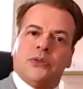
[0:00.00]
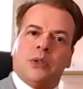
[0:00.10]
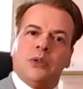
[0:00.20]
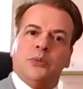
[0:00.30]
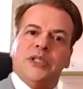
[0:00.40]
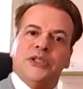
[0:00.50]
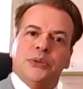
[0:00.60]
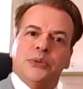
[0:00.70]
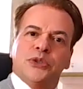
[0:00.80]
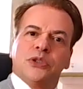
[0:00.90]
of all, we
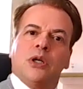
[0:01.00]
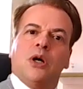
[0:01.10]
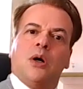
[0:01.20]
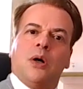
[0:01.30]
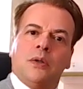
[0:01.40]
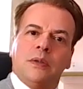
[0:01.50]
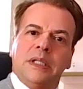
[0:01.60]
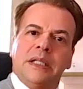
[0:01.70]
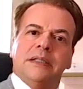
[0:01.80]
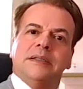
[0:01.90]
use
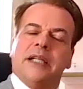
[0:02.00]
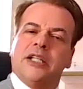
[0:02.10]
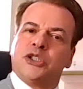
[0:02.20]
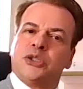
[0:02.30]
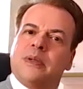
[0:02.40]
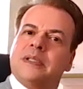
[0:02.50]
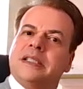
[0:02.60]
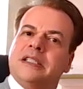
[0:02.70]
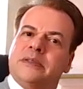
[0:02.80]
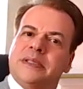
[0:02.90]
only natural
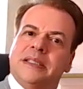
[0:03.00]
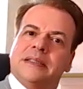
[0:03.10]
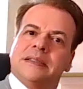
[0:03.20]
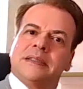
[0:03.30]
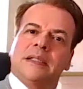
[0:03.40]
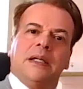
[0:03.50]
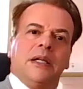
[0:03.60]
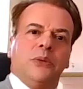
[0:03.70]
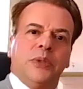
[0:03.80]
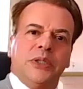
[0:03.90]
ingredients.
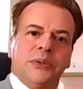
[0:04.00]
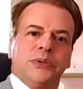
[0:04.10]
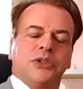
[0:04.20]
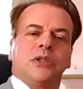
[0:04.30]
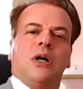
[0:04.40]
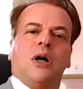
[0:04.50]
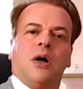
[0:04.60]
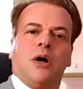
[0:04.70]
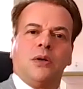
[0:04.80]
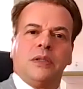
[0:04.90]
We use
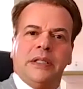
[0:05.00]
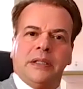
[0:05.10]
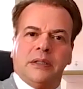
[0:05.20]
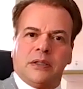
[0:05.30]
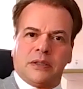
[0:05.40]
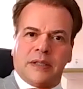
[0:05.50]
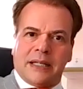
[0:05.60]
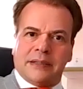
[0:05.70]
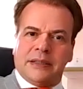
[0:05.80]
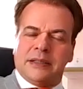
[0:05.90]
only
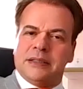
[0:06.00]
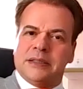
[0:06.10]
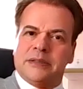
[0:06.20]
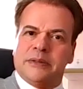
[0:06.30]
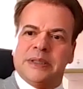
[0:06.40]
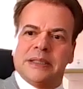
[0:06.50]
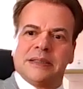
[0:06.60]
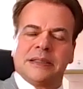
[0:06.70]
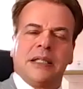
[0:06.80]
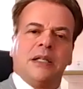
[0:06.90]
organic
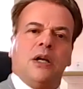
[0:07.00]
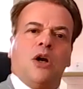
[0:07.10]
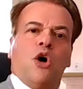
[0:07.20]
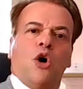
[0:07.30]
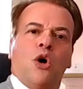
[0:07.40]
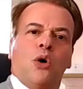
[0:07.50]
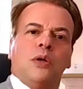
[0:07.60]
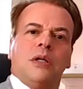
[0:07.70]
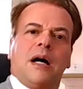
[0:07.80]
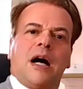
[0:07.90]
ingredients.
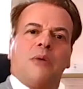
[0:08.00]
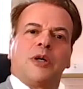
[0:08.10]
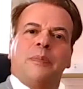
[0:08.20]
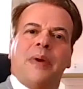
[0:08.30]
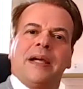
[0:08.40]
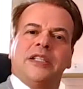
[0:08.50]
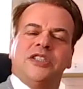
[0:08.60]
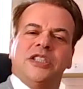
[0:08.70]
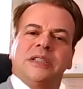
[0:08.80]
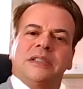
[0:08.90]
All our
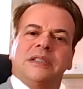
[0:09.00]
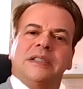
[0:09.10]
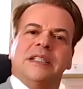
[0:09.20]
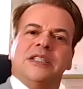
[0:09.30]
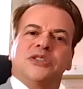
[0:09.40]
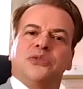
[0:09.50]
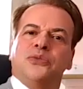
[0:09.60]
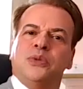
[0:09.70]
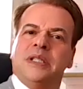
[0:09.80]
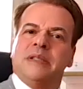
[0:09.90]
packaging is
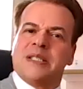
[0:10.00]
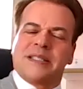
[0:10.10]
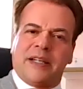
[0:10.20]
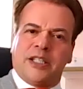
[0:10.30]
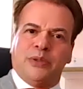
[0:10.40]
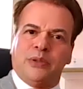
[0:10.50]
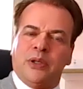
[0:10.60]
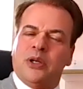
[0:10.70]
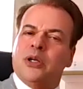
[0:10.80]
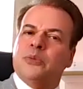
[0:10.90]
fully recyclable.
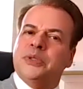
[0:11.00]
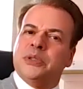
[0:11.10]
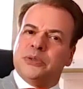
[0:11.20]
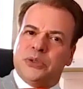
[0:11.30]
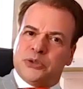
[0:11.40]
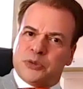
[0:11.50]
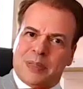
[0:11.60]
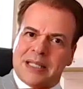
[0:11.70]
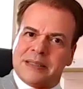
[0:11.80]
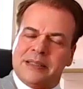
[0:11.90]
We don't use
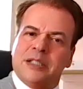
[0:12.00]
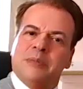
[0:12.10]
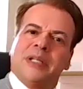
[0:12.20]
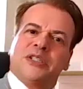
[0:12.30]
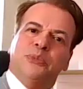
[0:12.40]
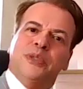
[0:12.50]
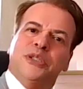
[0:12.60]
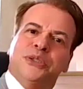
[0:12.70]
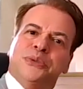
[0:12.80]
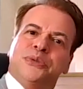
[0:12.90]
plastic, but we
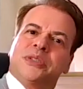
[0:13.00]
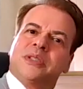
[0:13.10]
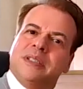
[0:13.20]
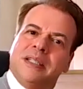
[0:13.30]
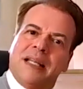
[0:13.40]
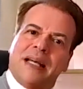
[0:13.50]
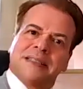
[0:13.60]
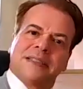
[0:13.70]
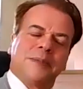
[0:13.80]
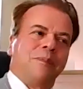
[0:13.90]
use
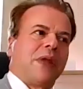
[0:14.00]
glass.